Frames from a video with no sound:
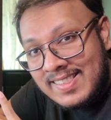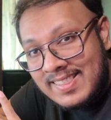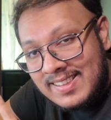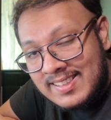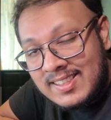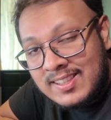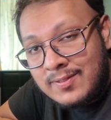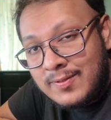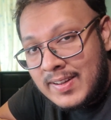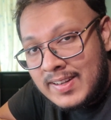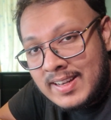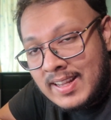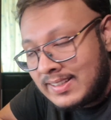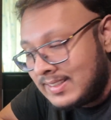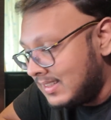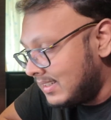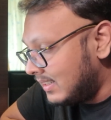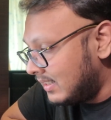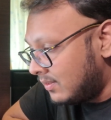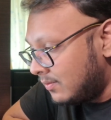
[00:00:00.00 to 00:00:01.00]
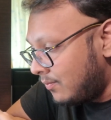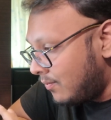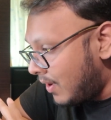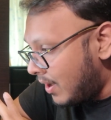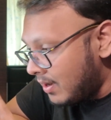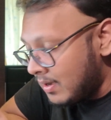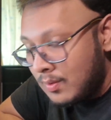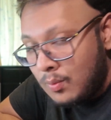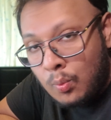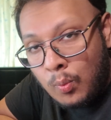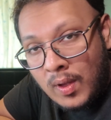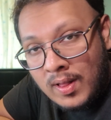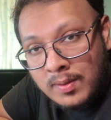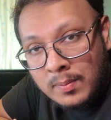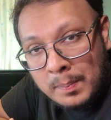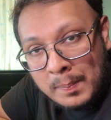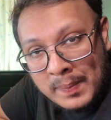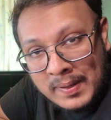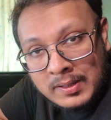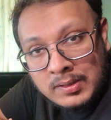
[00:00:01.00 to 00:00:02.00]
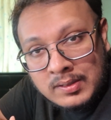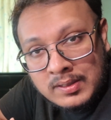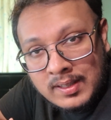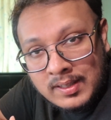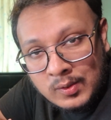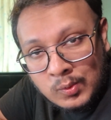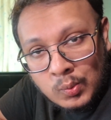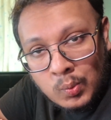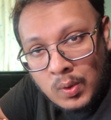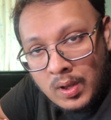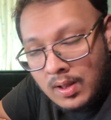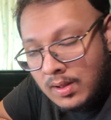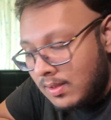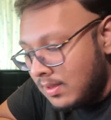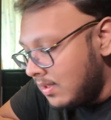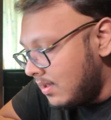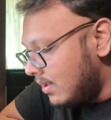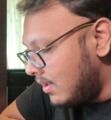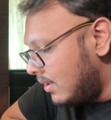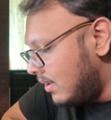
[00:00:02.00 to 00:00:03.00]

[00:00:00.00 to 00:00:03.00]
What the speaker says: this is fantastic. It's very well built as well.